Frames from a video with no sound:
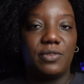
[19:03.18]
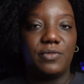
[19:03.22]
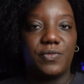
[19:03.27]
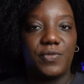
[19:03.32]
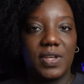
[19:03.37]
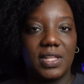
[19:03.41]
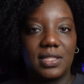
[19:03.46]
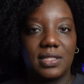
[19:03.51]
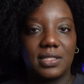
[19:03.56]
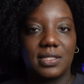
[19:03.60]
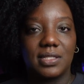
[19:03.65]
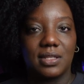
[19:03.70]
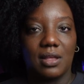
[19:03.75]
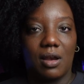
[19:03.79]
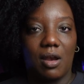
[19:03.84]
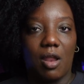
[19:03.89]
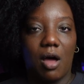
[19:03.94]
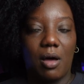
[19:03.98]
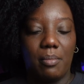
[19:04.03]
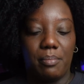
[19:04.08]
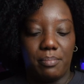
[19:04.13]
fits a
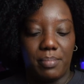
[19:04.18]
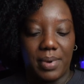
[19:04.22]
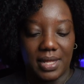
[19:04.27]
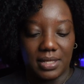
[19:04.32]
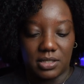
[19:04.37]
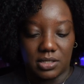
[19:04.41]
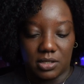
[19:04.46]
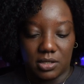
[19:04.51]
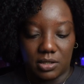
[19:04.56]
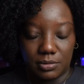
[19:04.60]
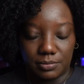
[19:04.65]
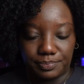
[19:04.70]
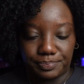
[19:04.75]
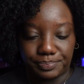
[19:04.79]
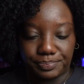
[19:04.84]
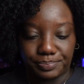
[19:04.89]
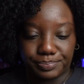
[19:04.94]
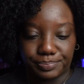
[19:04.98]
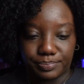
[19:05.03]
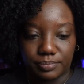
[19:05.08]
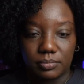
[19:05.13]
lot better.
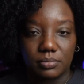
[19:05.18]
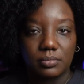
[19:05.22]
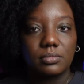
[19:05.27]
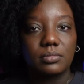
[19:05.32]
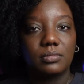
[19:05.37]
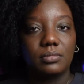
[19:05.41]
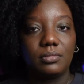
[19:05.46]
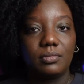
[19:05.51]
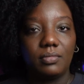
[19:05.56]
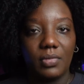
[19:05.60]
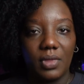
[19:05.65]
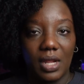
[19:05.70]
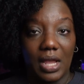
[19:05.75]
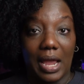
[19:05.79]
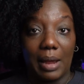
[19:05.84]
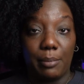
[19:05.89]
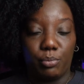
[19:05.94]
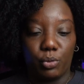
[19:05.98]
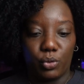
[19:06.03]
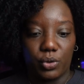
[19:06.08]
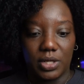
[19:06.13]
I
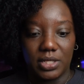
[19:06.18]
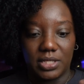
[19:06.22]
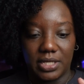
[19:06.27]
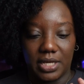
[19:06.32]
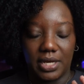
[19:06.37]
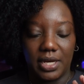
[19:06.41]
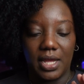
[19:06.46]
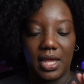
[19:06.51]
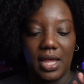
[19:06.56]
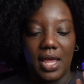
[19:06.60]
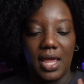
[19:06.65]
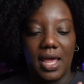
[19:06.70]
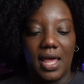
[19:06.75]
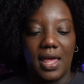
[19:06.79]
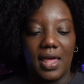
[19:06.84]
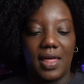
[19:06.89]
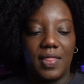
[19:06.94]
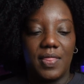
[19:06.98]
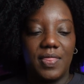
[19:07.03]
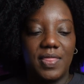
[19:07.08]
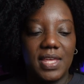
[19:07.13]
broke it in.
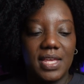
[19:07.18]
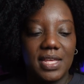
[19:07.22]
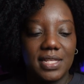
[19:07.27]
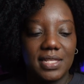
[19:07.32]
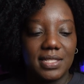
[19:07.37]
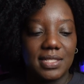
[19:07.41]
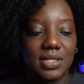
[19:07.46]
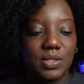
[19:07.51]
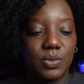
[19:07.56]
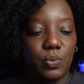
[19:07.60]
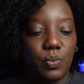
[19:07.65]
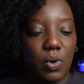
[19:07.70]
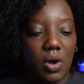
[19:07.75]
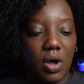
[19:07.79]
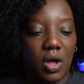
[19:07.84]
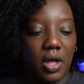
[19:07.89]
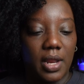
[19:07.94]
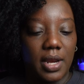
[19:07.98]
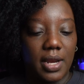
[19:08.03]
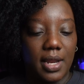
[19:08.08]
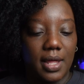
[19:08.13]
This
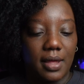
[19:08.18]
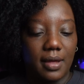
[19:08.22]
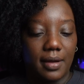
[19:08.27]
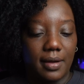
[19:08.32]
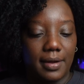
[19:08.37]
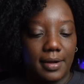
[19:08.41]
one,